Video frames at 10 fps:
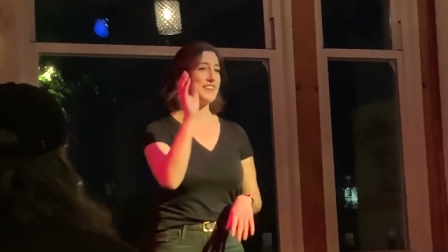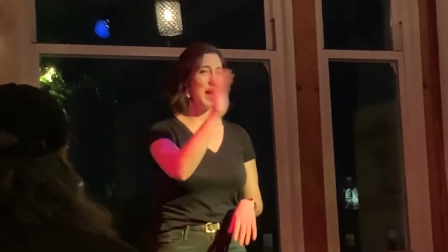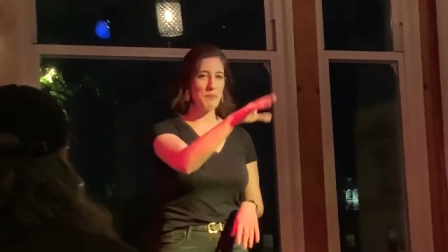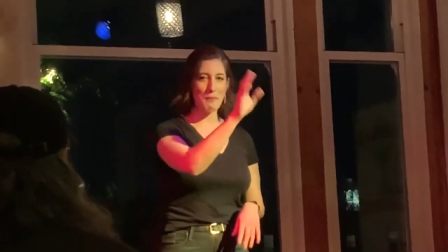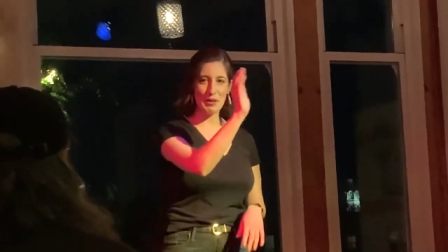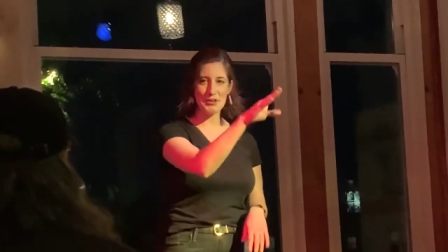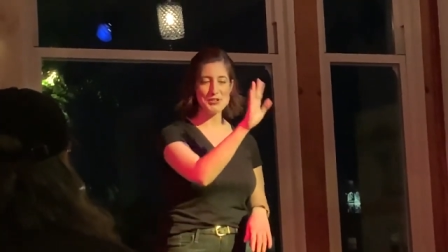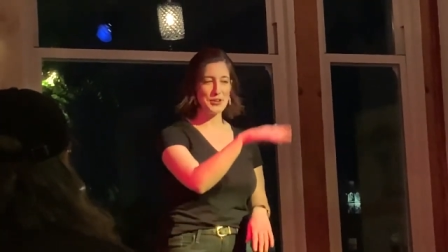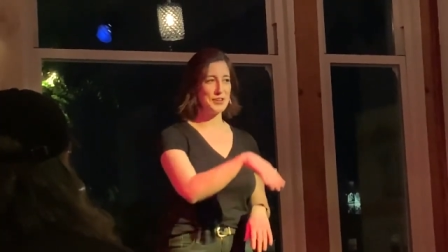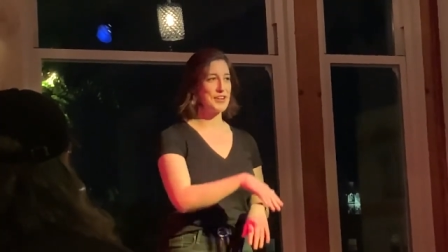Tap him on the
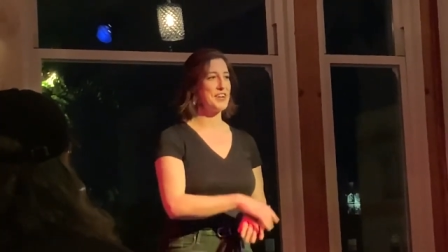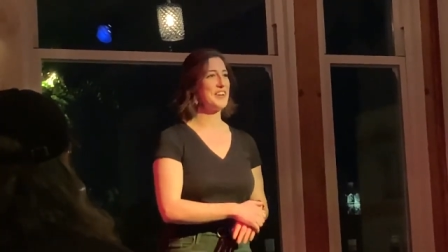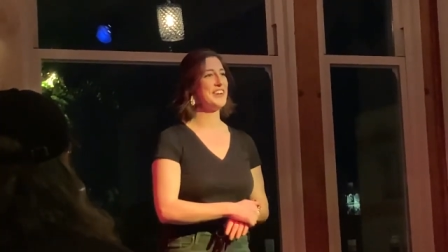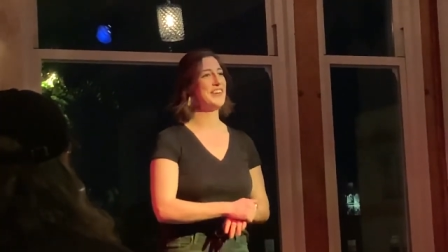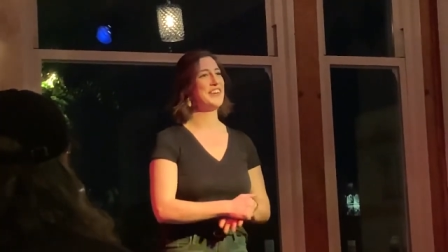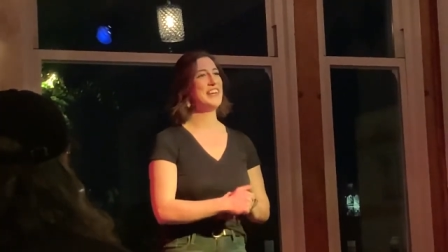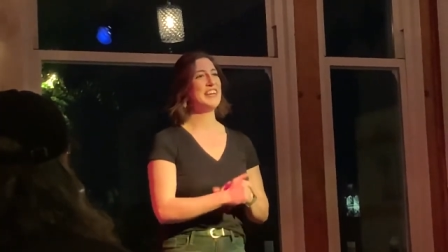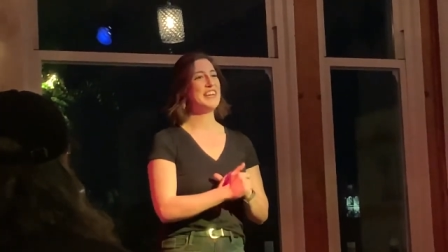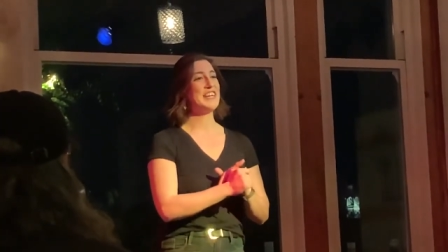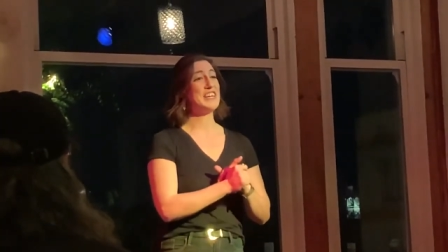shoulder,
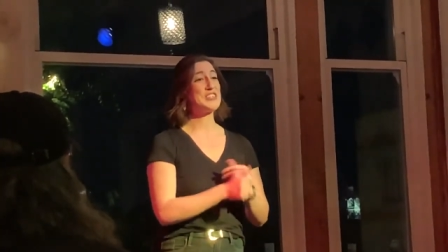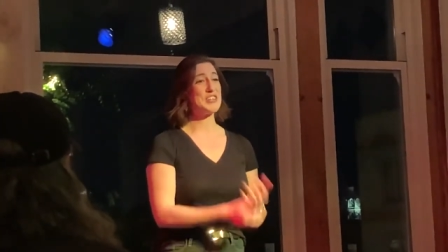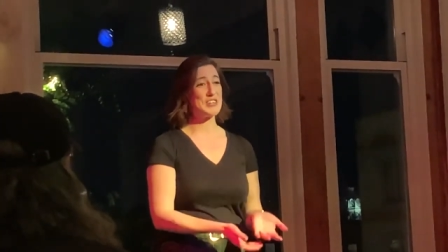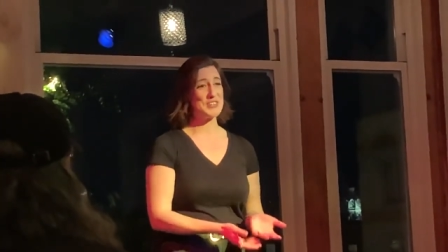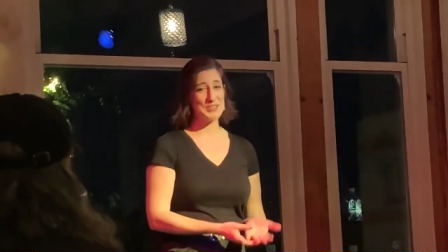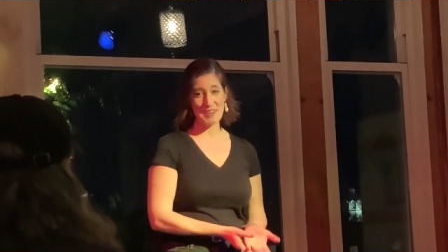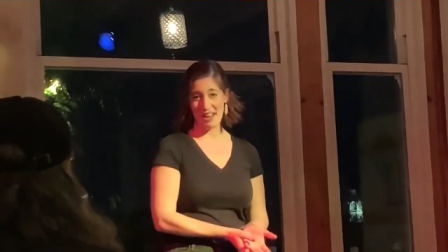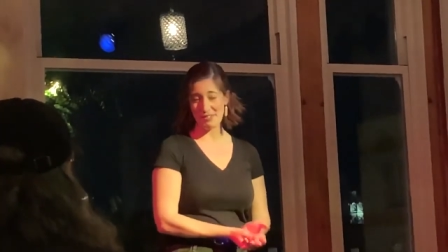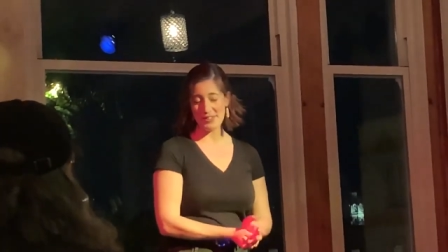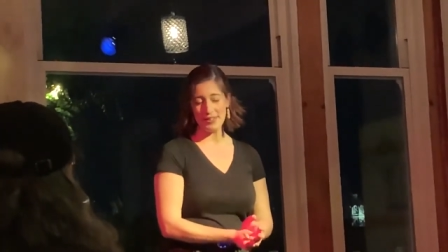he turns
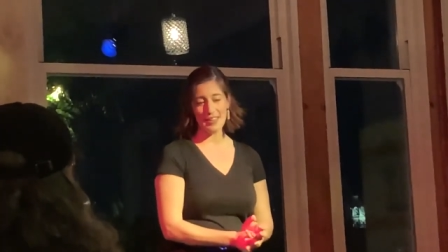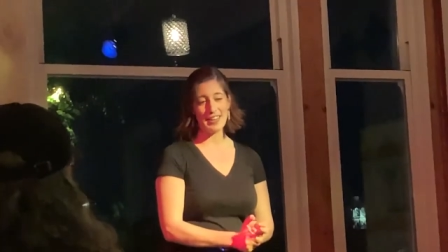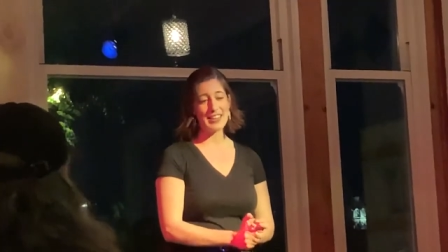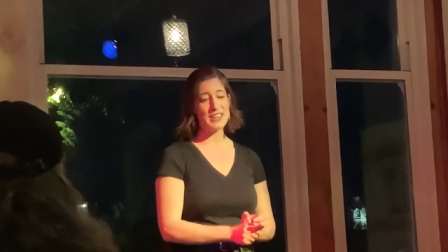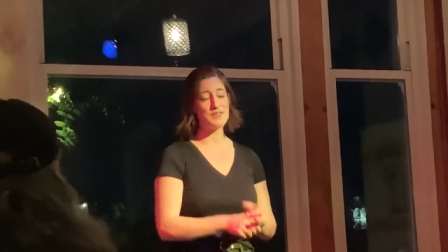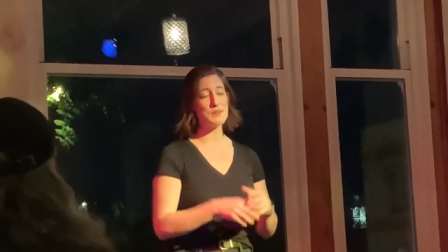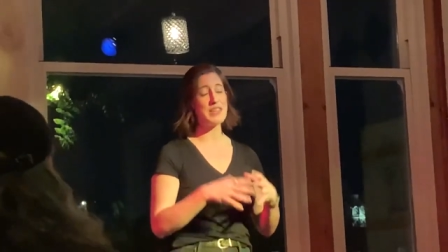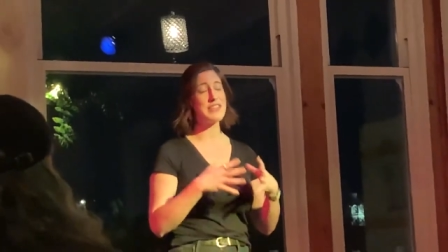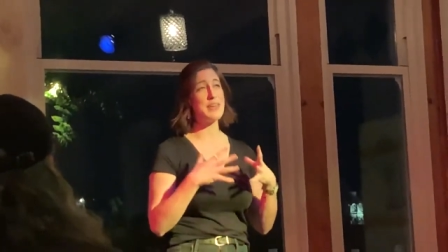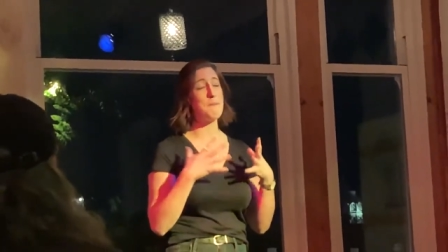around and gives
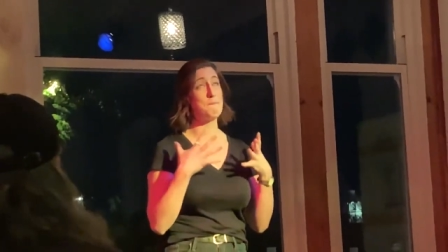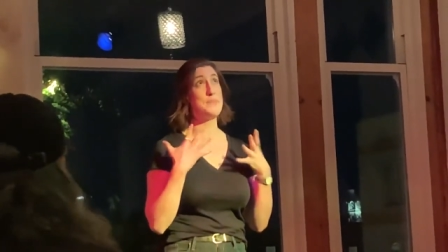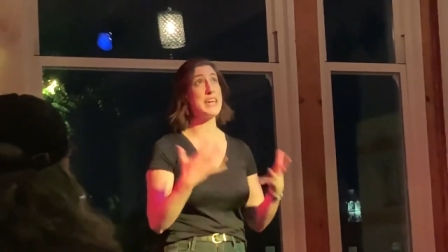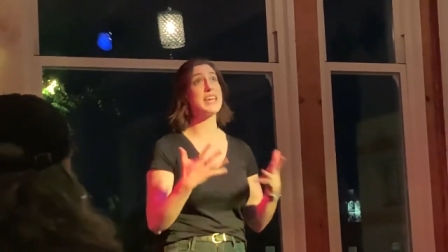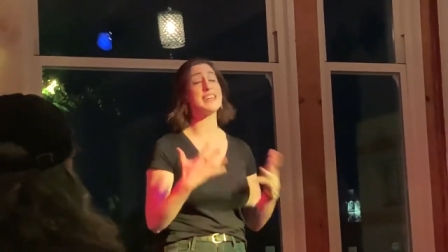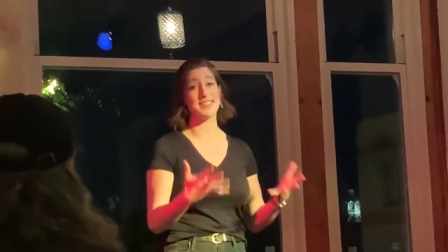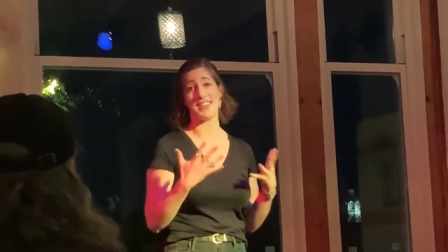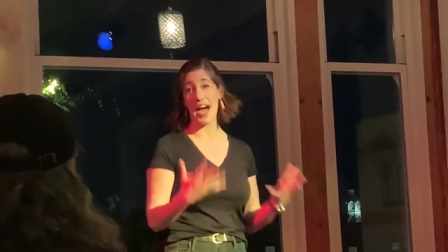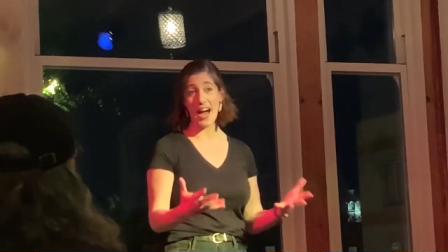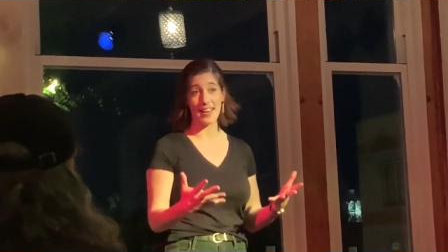me the biggest
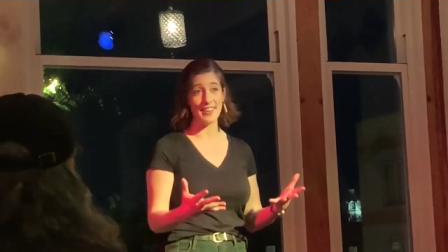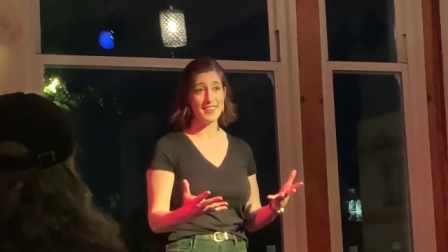hug,